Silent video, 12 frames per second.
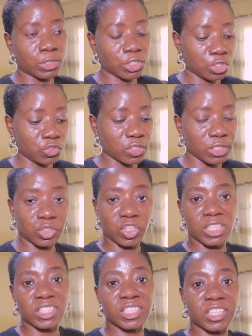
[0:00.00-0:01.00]
The surgery is
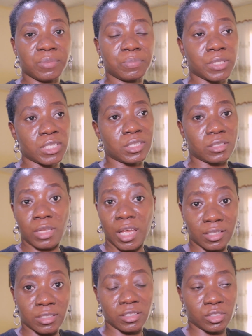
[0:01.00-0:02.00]
actually taking place
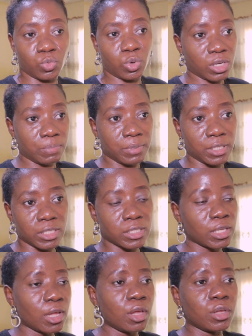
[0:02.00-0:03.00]
at his
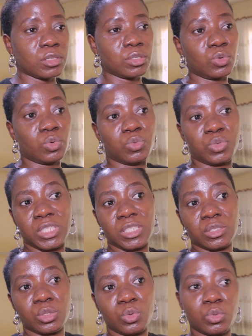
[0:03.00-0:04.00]
workplace, so which
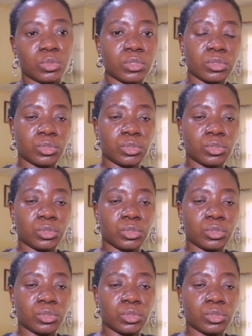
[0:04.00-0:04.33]
is good.